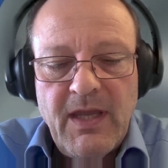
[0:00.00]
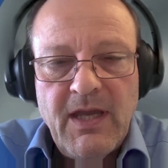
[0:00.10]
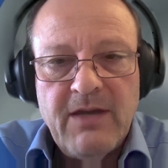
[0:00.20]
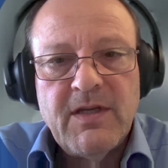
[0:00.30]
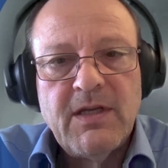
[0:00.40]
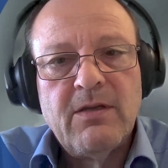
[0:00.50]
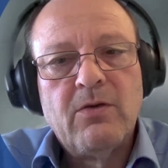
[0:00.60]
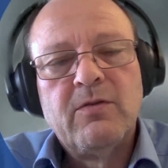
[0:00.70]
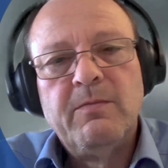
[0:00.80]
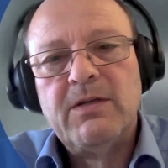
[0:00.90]
having an
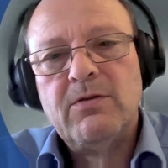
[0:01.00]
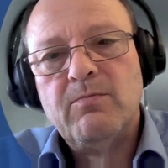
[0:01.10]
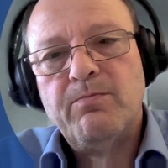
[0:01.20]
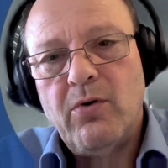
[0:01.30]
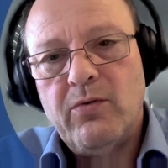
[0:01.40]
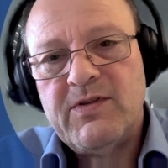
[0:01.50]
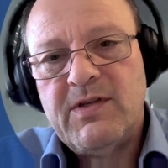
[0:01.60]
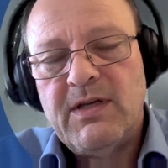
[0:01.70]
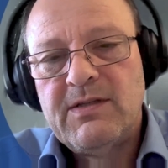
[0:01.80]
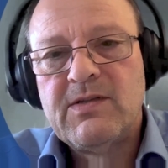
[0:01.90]
automated
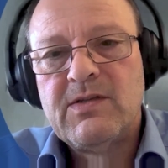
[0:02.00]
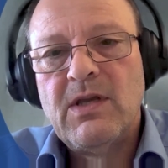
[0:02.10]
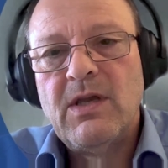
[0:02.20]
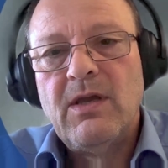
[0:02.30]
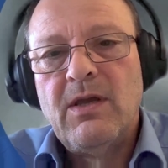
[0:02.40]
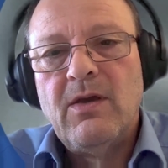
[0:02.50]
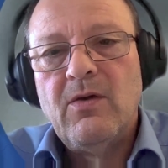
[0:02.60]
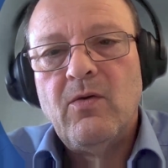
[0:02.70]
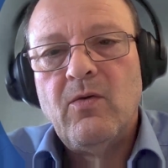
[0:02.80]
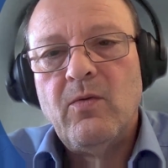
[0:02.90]
process
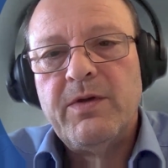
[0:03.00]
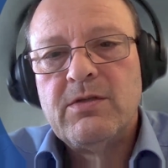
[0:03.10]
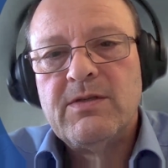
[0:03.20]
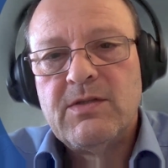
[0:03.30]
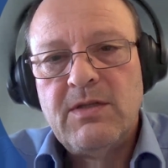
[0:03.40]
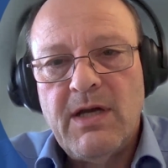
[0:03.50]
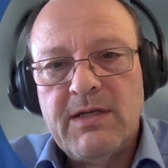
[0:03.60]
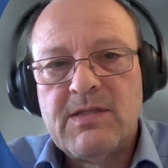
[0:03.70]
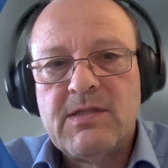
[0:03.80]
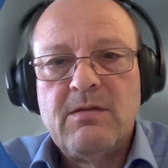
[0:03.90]
which
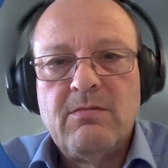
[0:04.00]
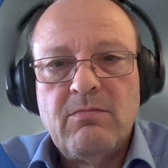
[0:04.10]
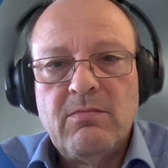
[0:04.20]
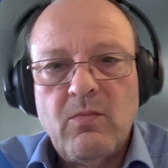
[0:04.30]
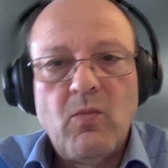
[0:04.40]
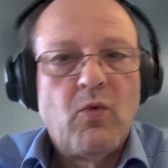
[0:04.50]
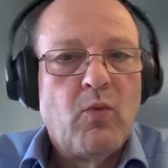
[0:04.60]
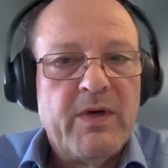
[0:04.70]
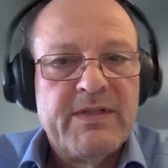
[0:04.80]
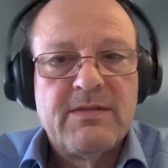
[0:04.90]
starts
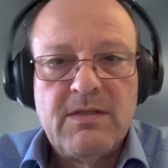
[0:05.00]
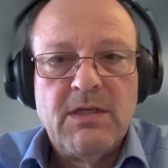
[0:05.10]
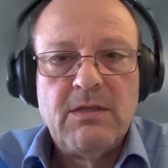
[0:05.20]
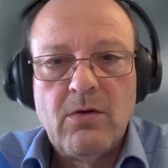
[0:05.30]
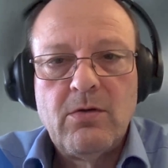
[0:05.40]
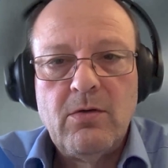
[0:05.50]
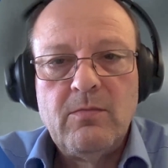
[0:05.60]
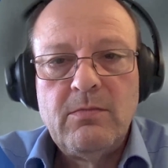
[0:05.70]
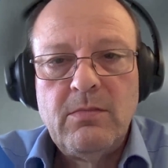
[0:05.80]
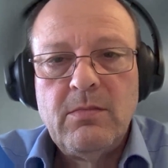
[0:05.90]
with the
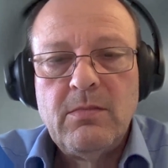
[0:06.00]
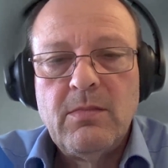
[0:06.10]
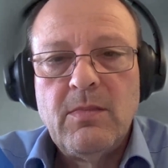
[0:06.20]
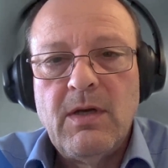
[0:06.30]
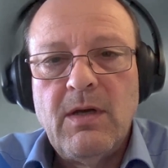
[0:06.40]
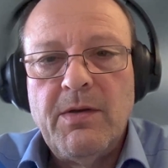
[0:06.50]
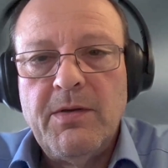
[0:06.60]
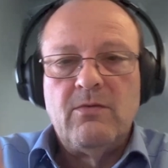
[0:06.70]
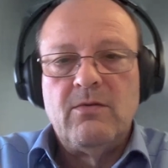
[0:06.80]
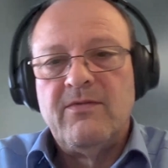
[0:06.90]
inoculum
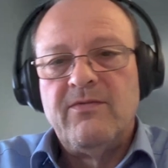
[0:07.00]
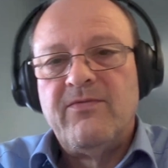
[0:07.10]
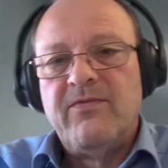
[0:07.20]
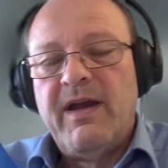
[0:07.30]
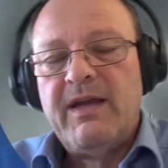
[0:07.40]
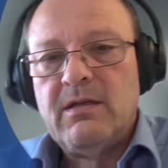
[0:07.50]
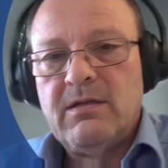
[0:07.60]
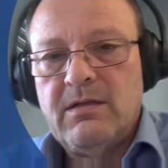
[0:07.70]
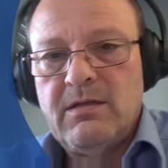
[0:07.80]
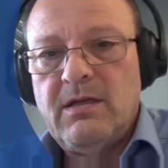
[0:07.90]
to the
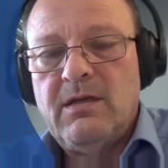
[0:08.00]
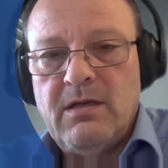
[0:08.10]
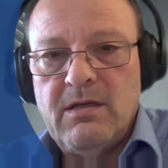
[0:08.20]
final